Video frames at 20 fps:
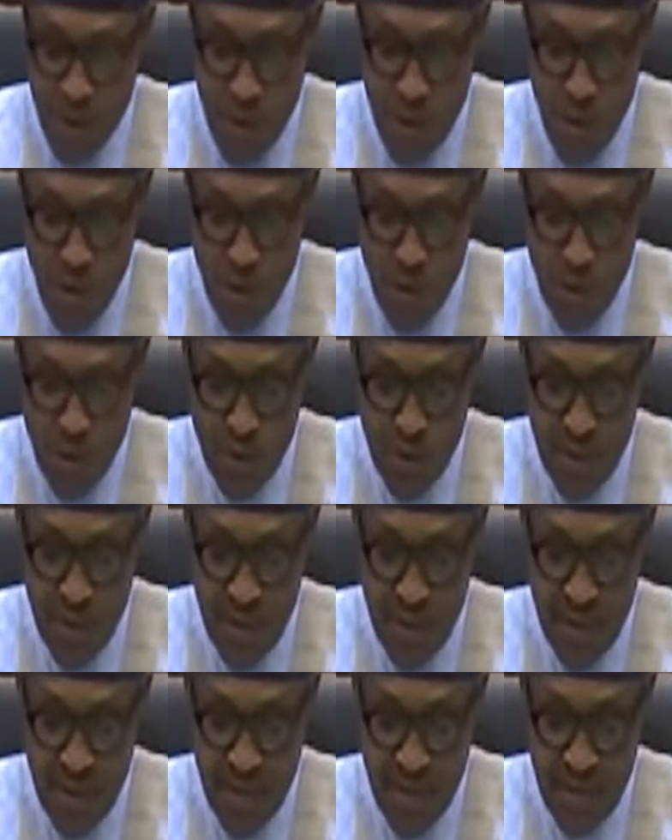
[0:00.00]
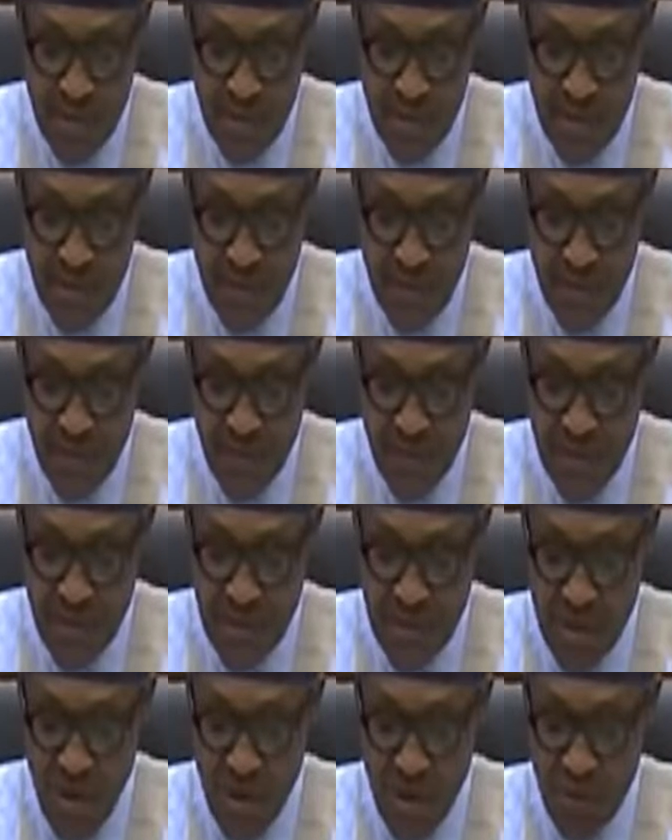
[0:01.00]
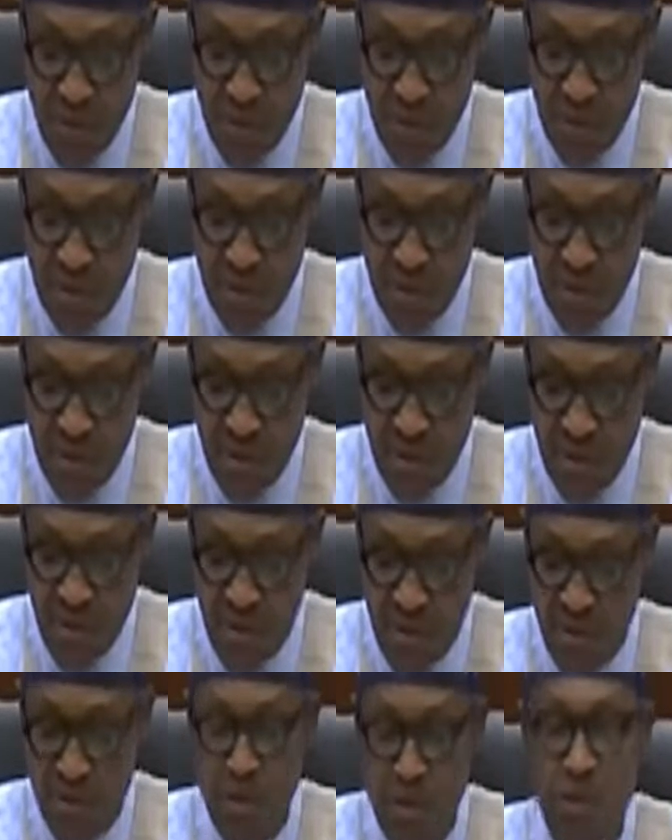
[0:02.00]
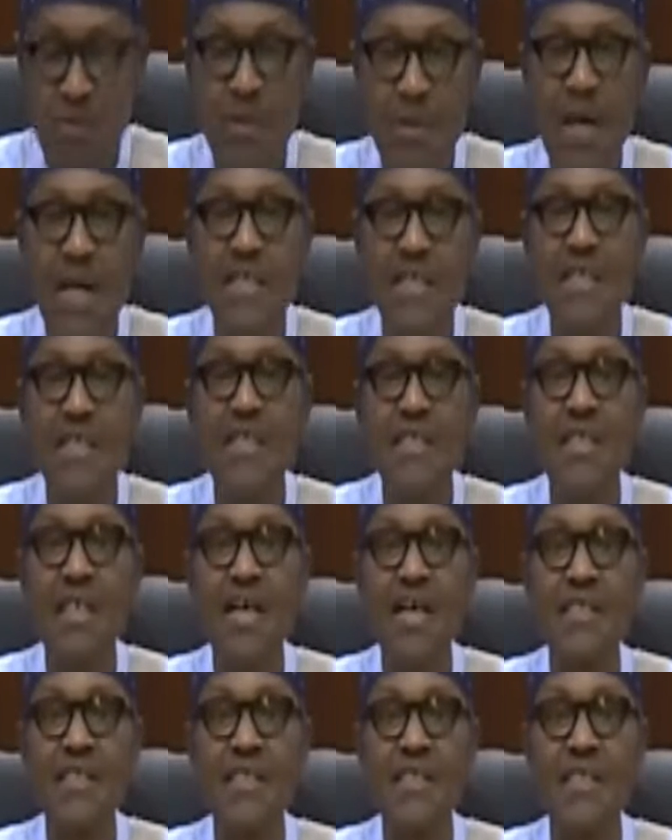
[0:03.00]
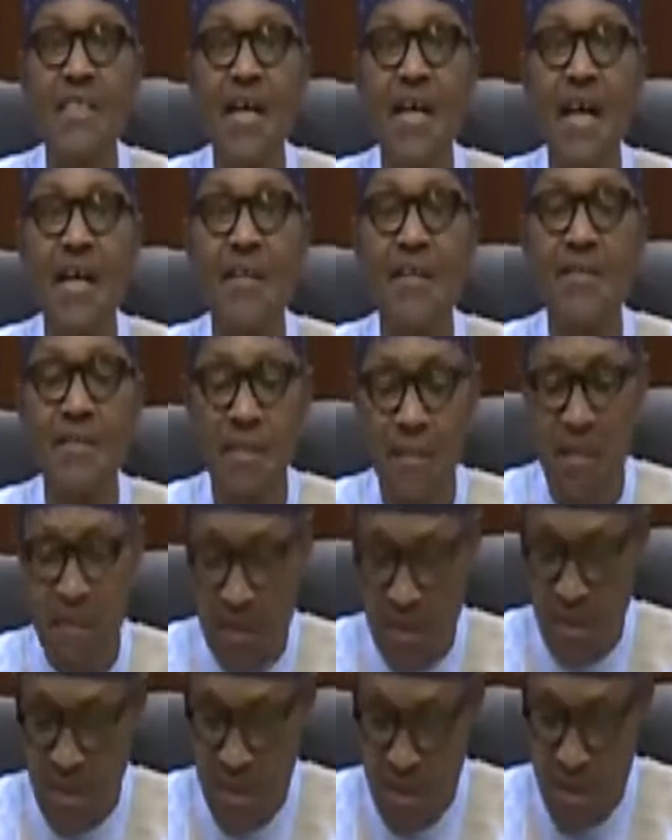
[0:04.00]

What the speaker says: Those in the previous government from 1999